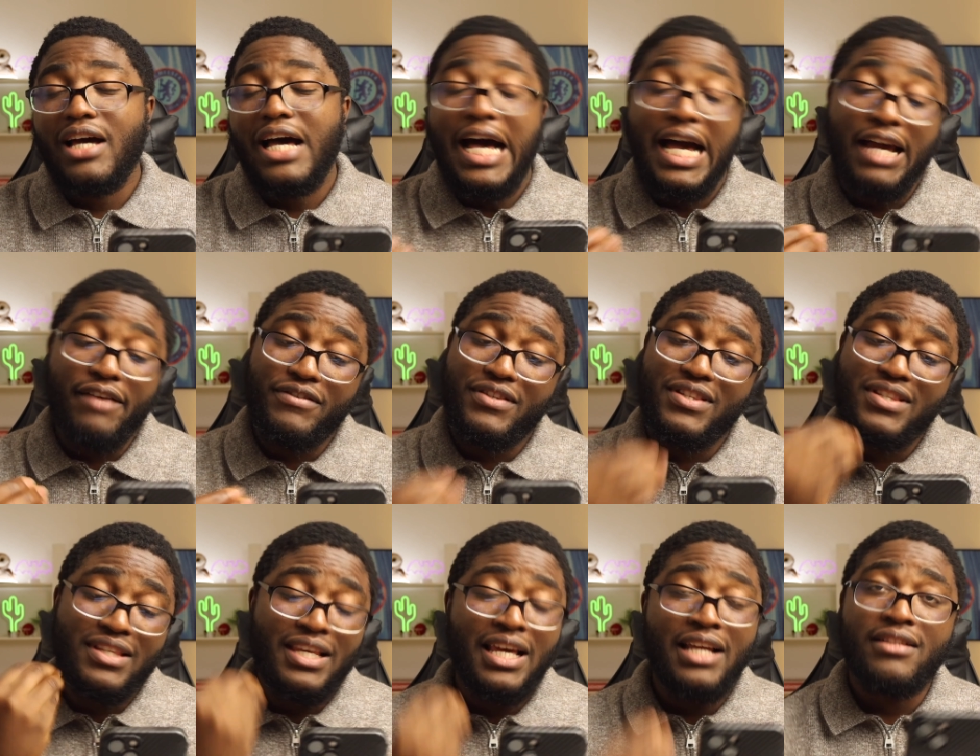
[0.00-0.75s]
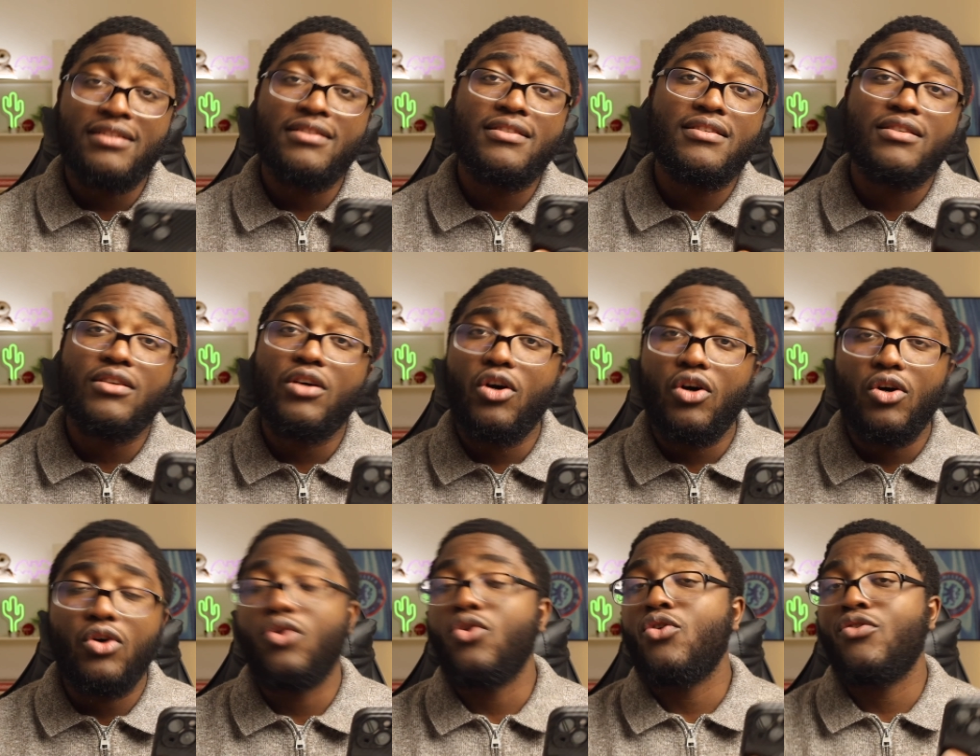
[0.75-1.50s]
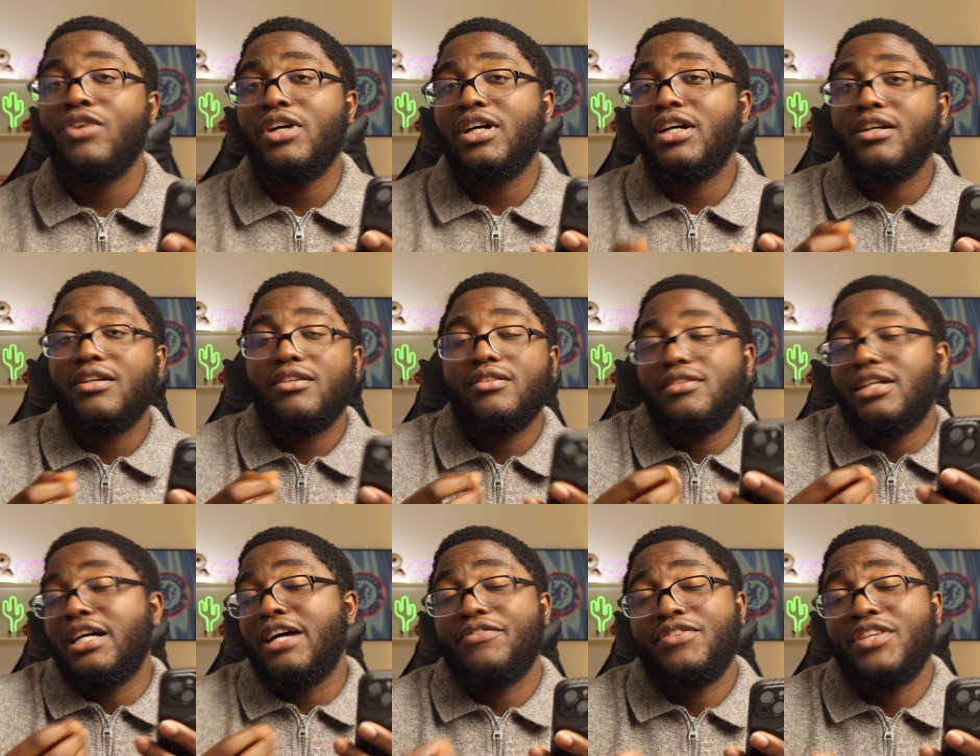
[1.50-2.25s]
I've sent a
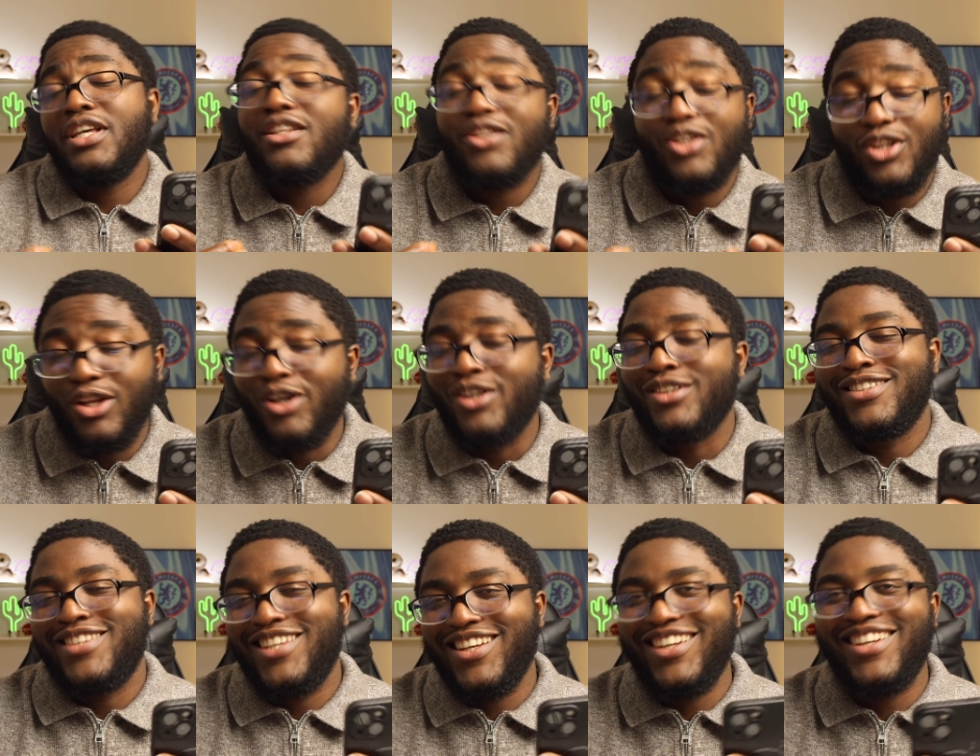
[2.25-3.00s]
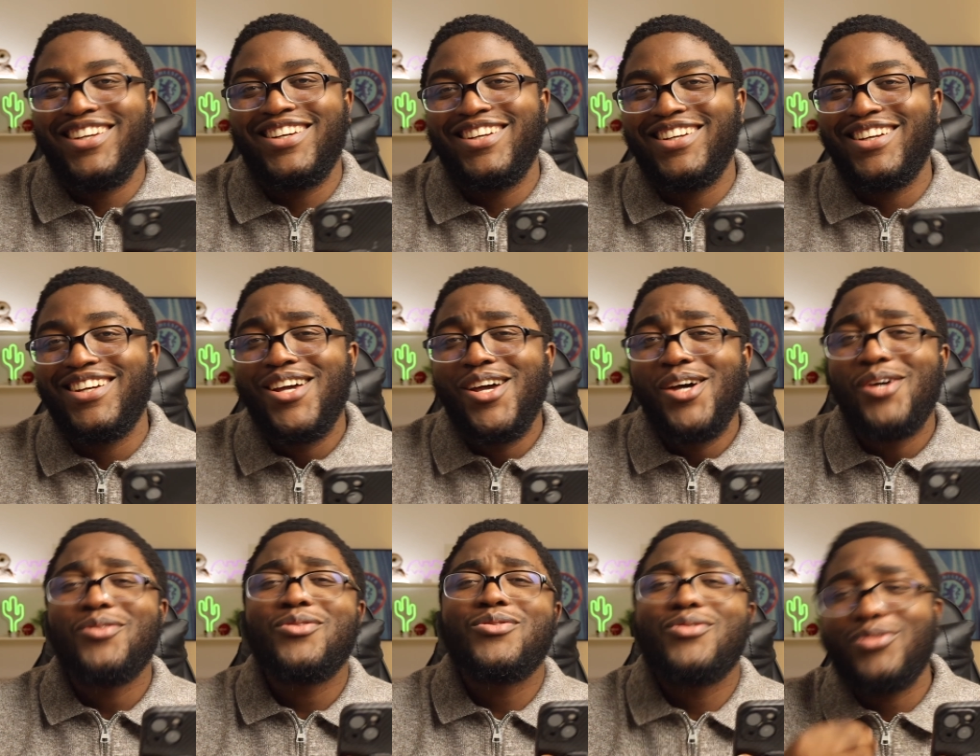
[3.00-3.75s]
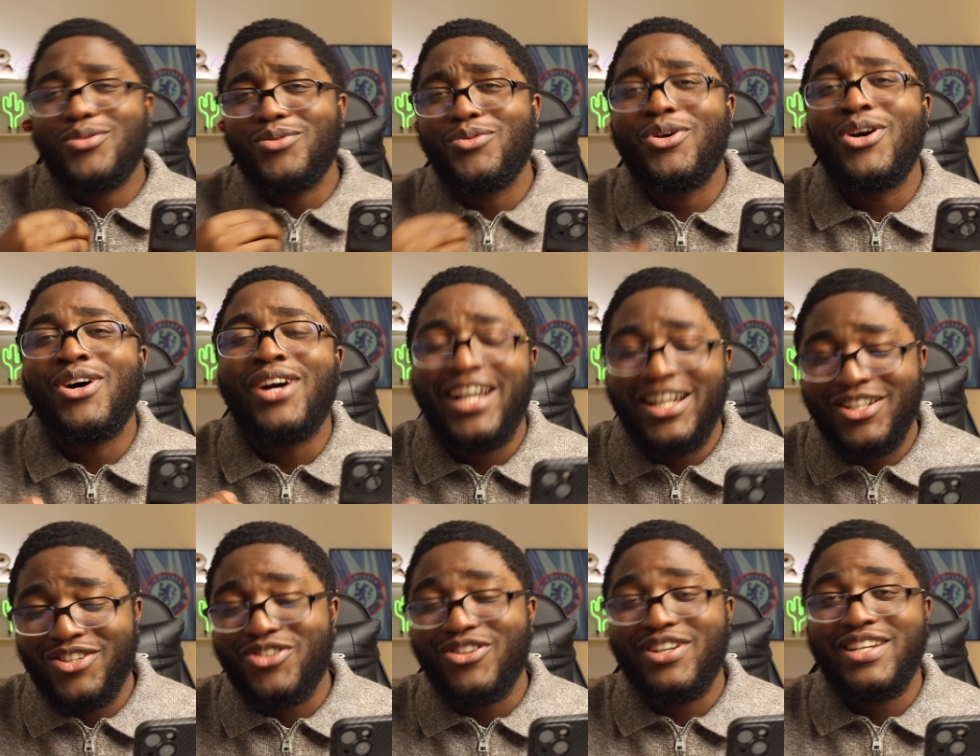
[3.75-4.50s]
lot to the wrong
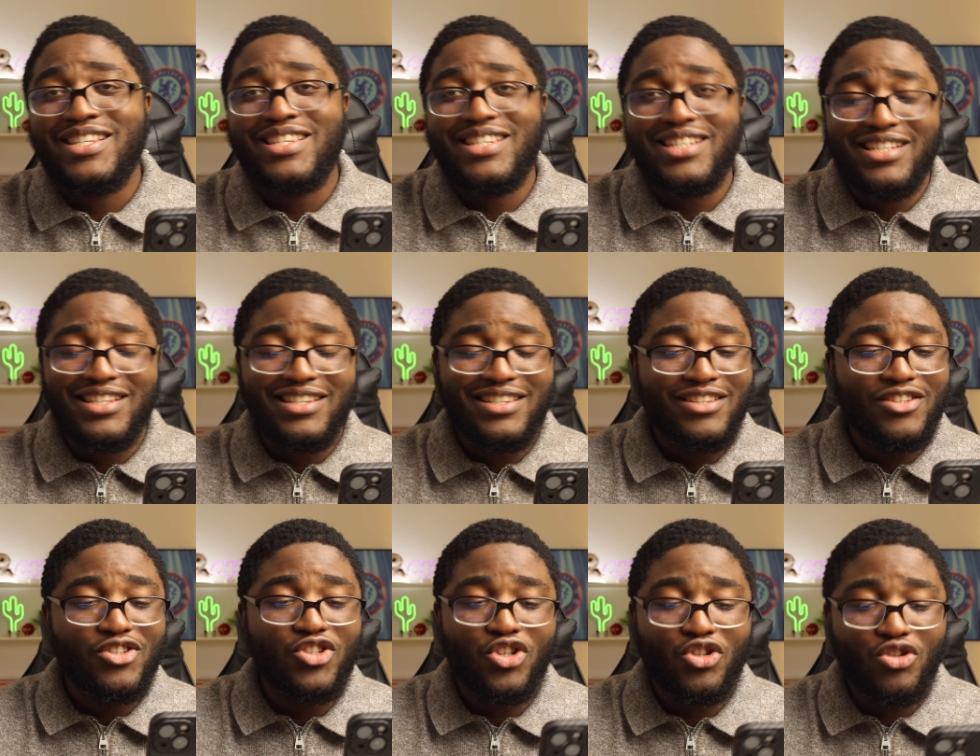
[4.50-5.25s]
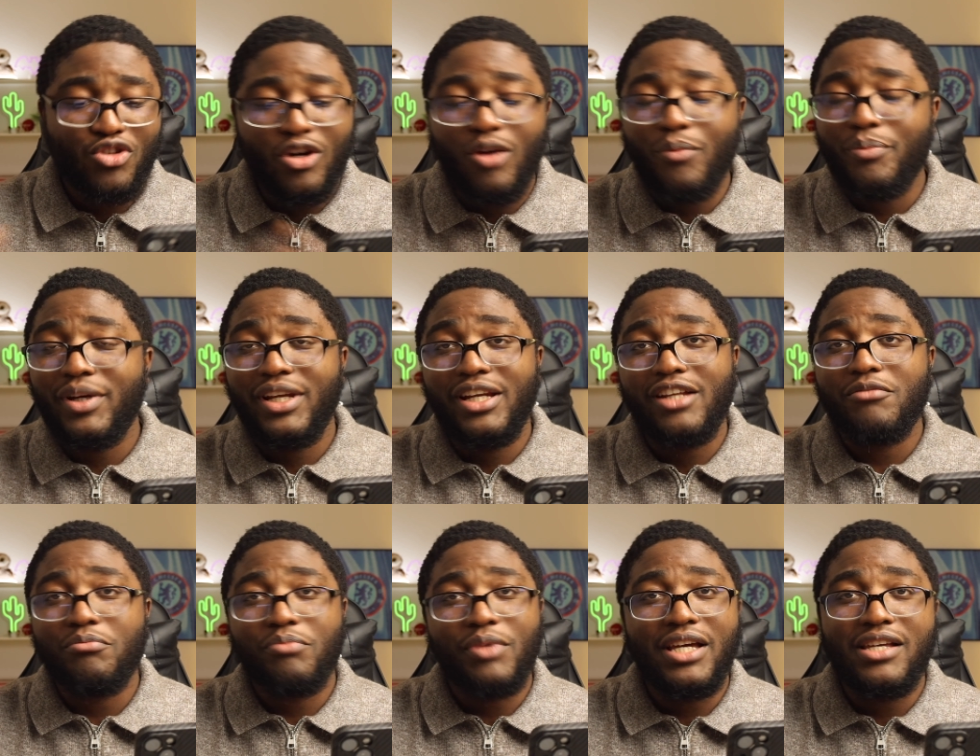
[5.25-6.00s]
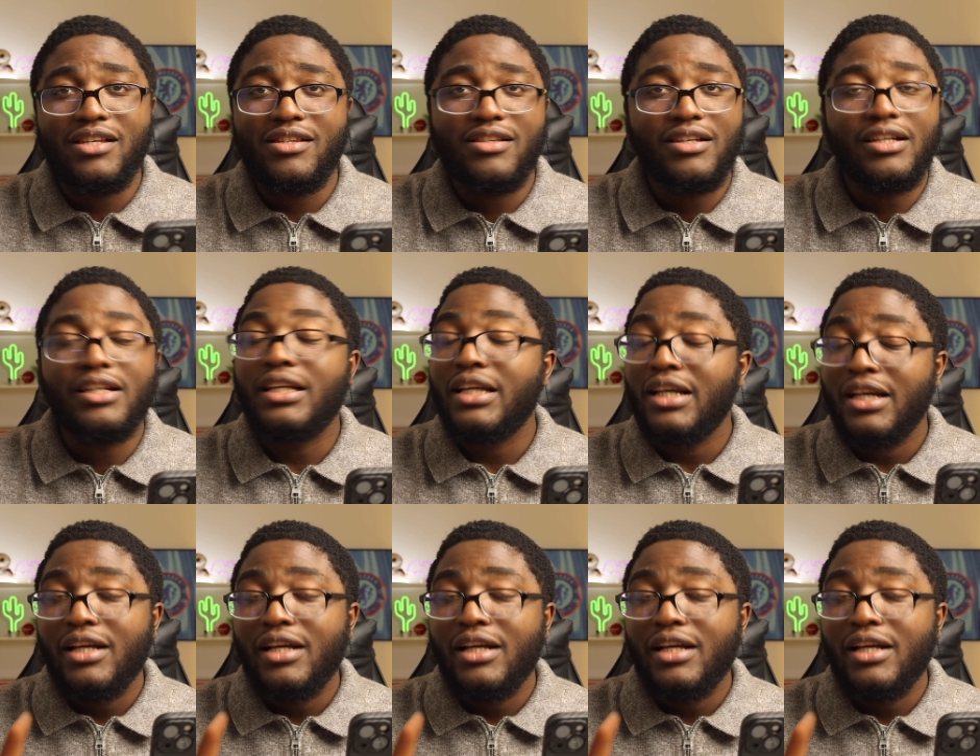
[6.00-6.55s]
addresses, just copying and pasting.